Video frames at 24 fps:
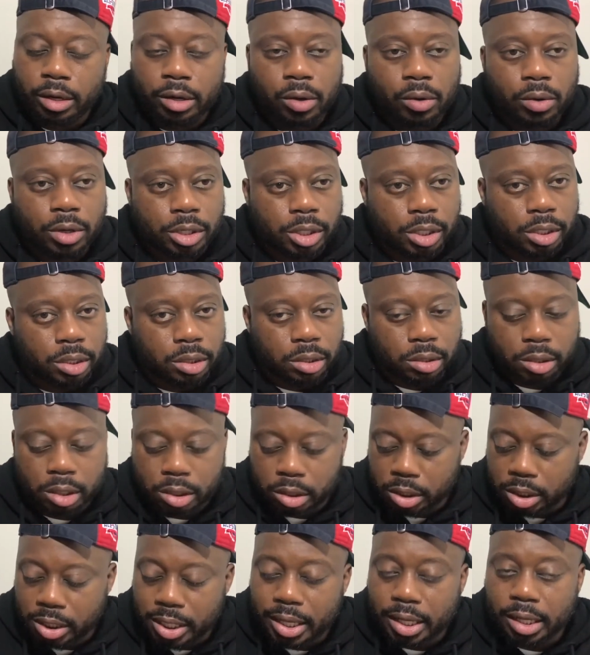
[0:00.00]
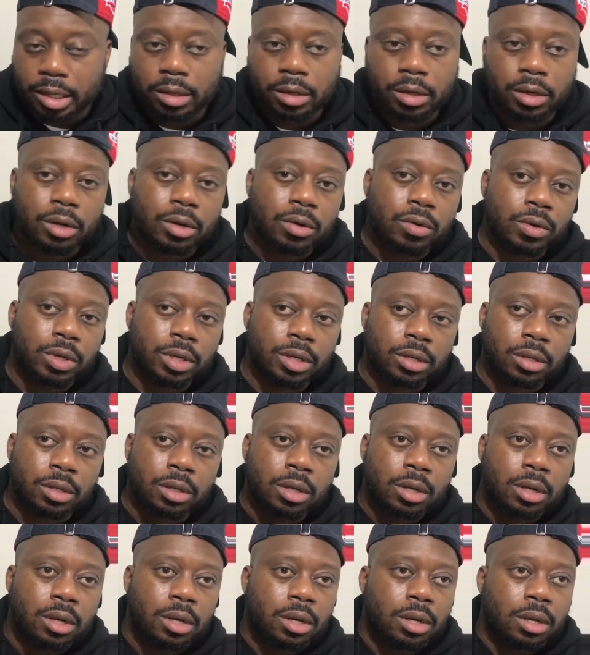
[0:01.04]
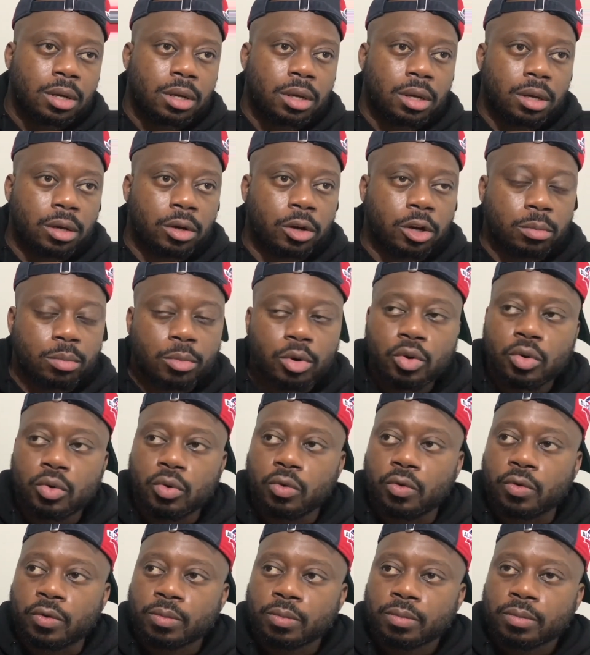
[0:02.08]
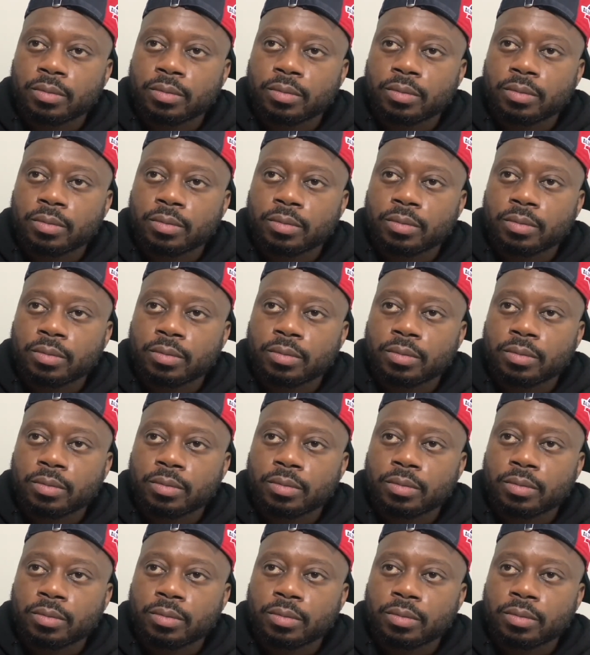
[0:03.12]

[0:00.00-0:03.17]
this is it, you know, and good move.